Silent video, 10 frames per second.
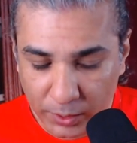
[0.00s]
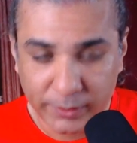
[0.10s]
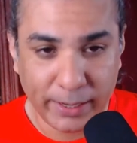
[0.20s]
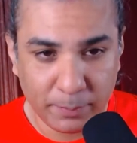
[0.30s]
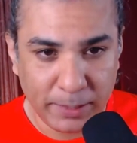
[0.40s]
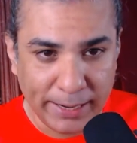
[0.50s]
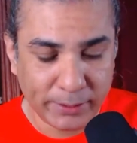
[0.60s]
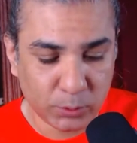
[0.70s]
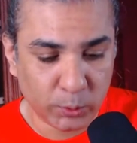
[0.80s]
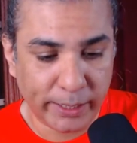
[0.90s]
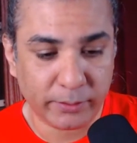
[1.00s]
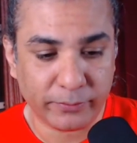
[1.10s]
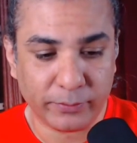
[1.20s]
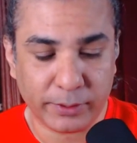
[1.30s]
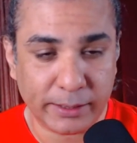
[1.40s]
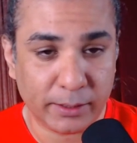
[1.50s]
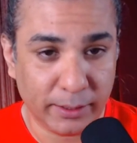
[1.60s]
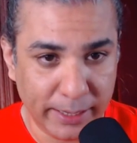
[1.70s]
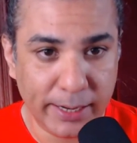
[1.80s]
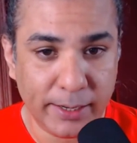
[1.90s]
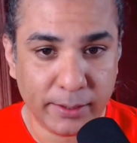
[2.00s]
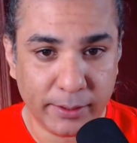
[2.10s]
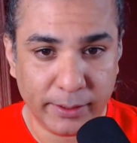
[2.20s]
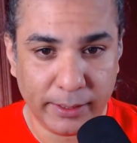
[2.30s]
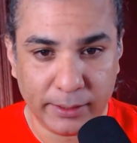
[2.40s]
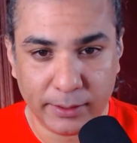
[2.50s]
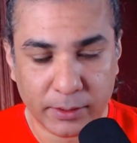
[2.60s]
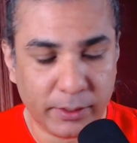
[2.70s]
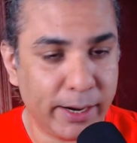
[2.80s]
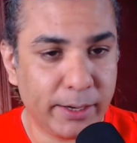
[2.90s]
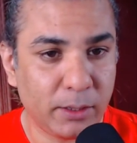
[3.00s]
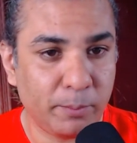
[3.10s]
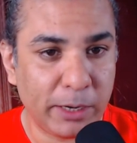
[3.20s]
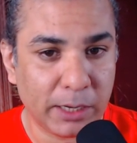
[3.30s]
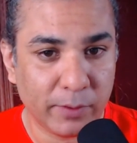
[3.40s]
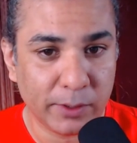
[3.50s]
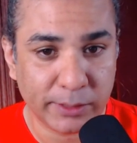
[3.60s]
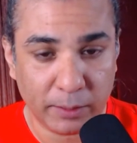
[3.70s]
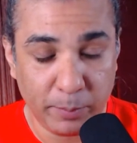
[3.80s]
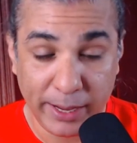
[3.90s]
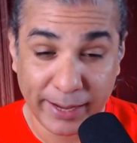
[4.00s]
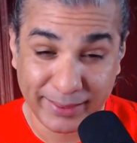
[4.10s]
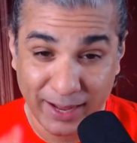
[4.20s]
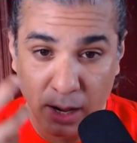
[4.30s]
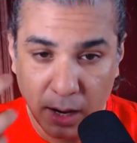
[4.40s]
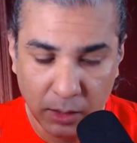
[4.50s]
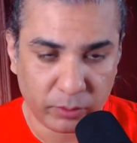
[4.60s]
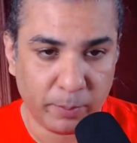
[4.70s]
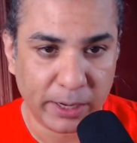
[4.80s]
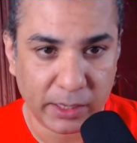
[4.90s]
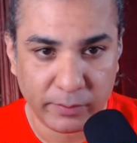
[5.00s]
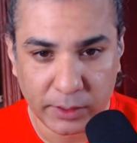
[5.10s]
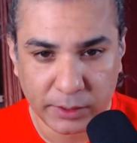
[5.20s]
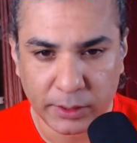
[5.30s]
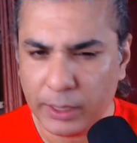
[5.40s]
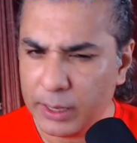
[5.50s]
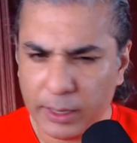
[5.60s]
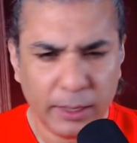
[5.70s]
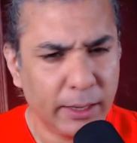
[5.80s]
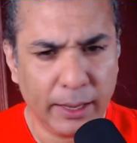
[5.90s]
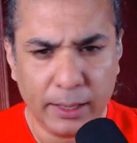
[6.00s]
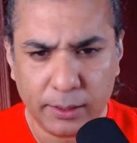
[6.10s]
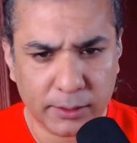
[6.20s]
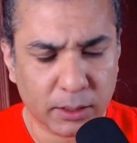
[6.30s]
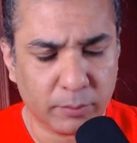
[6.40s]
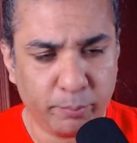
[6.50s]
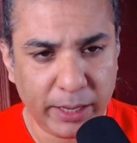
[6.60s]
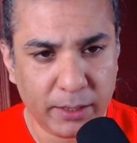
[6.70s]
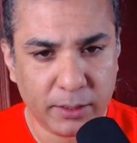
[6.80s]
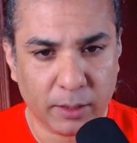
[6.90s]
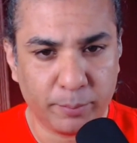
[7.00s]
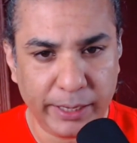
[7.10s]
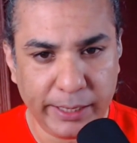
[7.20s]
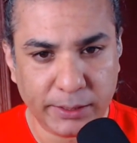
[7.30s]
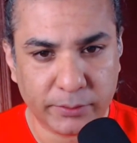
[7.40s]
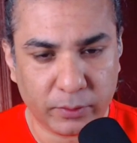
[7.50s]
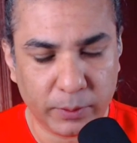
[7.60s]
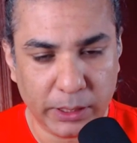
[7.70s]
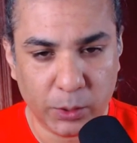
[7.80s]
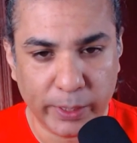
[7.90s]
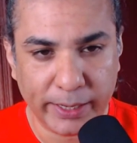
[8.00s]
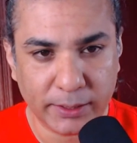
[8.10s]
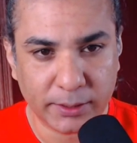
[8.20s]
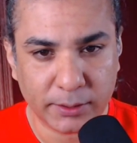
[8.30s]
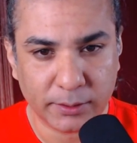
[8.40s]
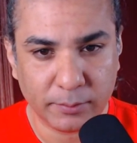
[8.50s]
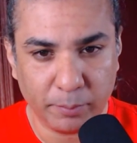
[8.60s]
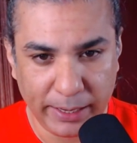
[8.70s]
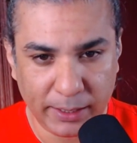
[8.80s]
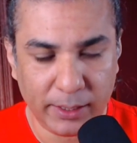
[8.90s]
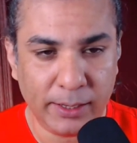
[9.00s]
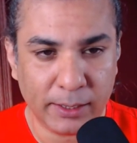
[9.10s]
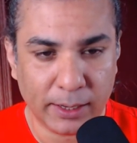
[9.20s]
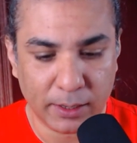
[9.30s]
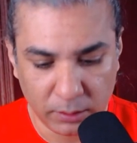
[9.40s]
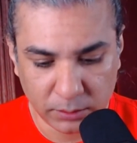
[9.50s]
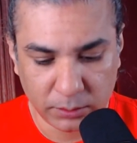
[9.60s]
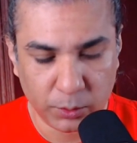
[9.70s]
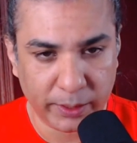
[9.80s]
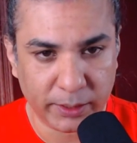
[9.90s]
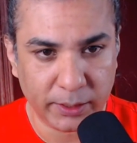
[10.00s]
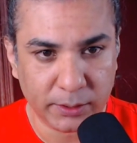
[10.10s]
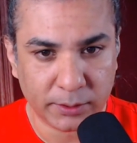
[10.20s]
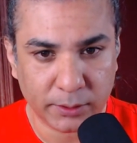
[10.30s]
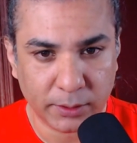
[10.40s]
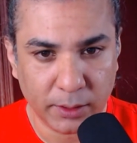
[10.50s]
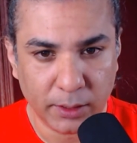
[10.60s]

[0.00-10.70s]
their plan is to take the lead in creating the metaverse and being at the heart of the metaverse. And other big companies from the US mainly are also doing this.